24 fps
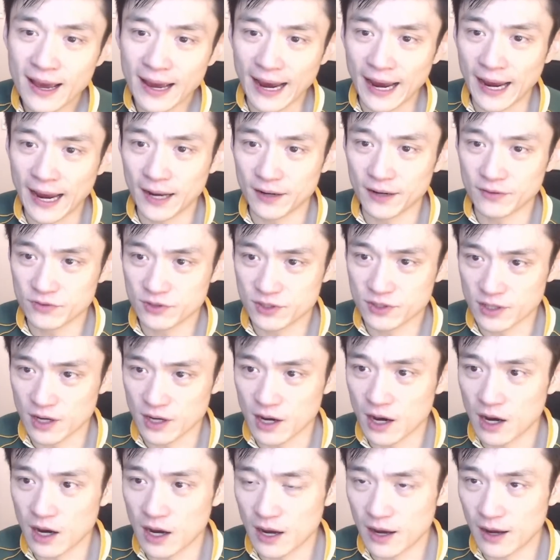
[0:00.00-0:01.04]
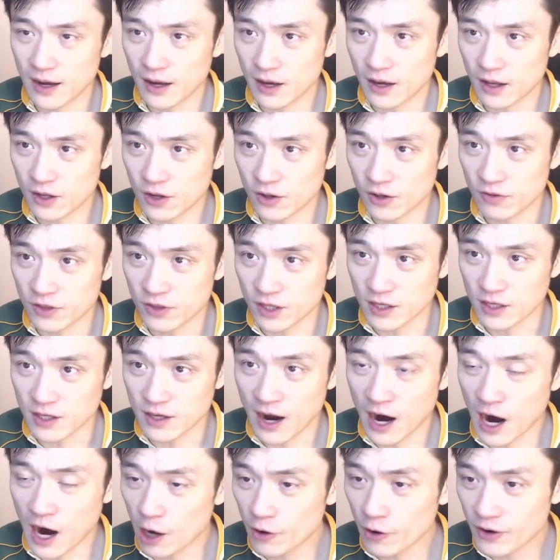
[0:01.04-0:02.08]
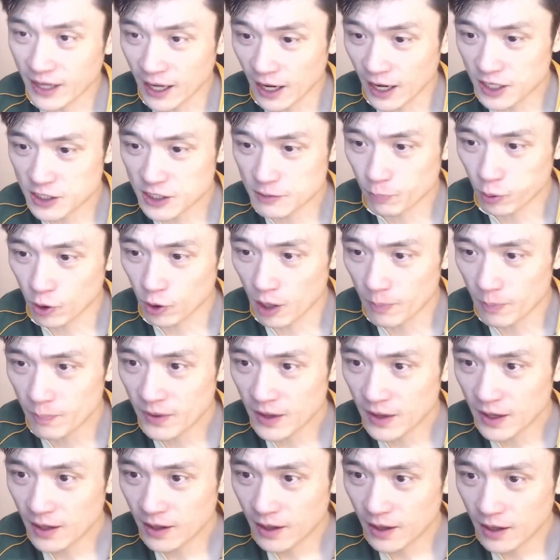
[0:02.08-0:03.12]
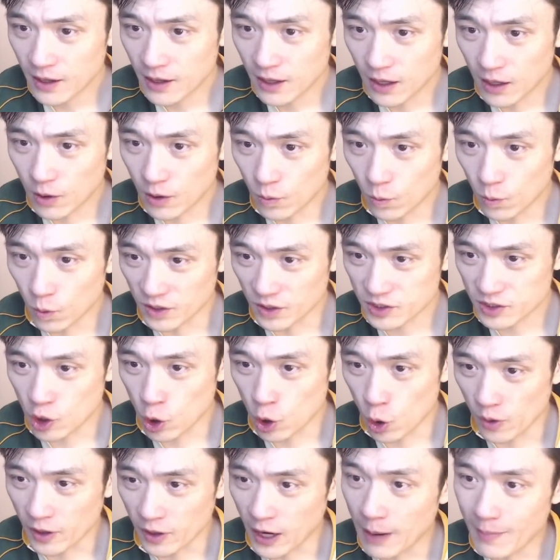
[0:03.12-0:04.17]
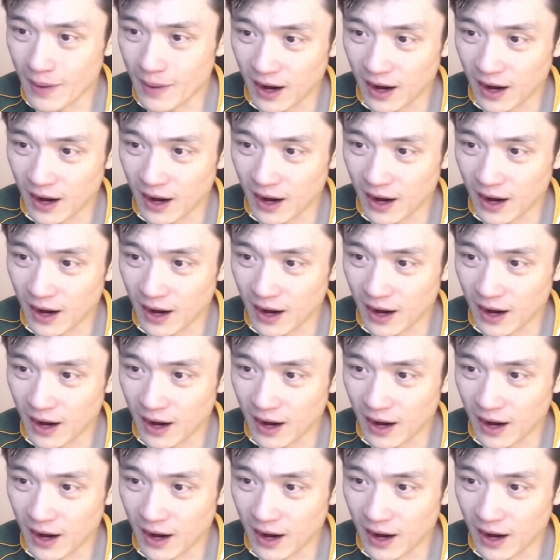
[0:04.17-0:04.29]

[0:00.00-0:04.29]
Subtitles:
And the Hurricanes prop was caught up,